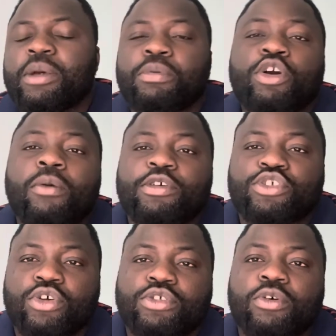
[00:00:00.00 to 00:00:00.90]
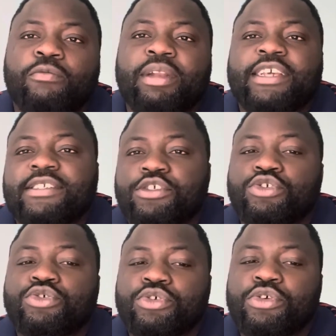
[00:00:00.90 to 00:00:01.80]
a source of blessings
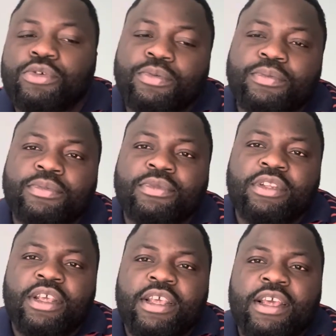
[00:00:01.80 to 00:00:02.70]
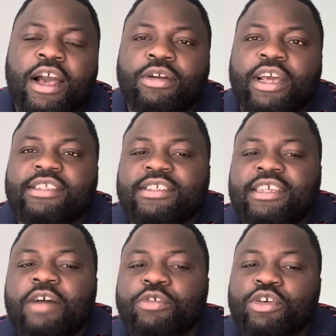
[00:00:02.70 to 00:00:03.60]
to you. I would like to say
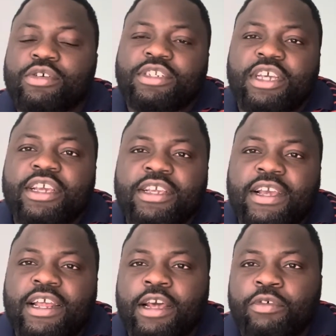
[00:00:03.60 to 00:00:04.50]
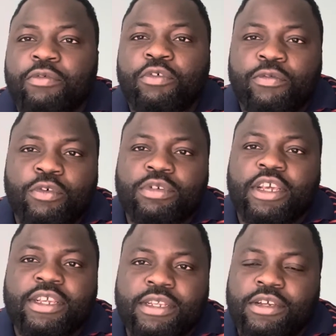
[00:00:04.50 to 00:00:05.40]
have a good day and have a fruitful
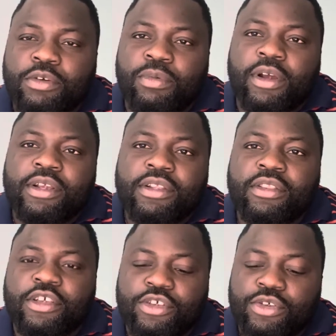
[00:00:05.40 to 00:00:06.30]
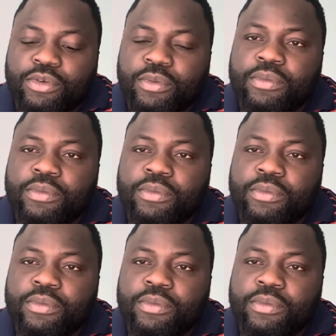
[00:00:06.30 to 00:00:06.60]
day. Goodbye. Thank you.